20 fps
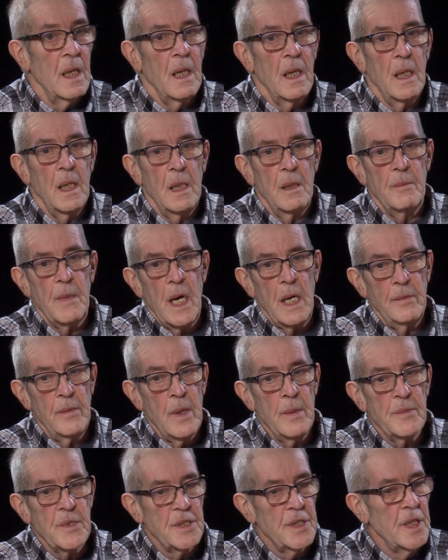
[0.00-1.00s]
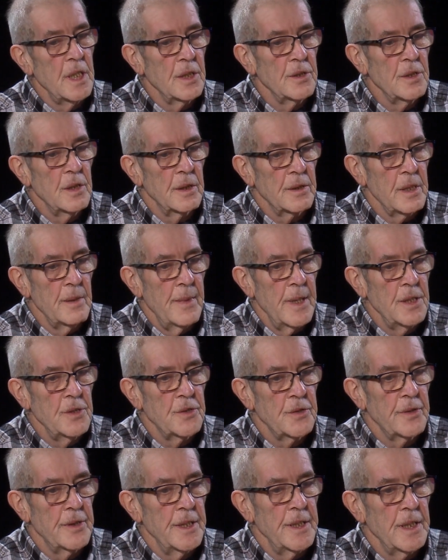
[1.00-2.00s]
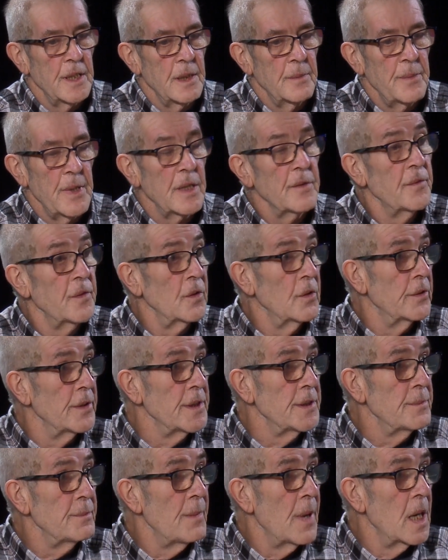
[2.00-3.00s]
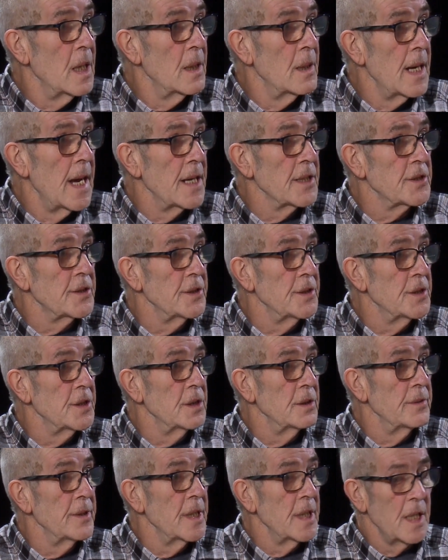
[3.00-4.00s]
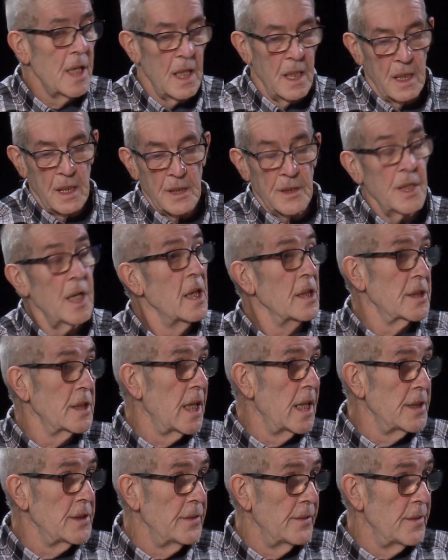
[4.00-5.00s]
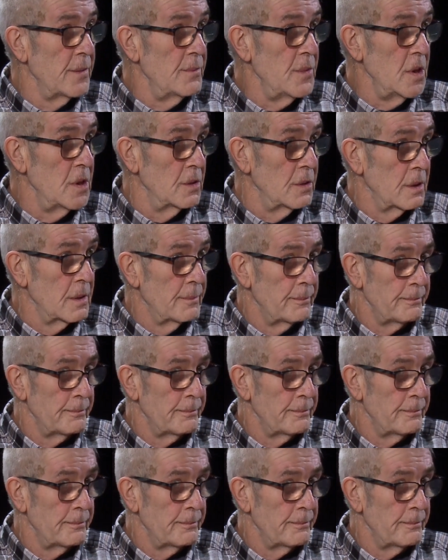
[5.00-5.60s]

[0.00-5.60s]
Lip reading: I remember seeing a documentary, Pink Floyd actually doing Dark Side of the Moon.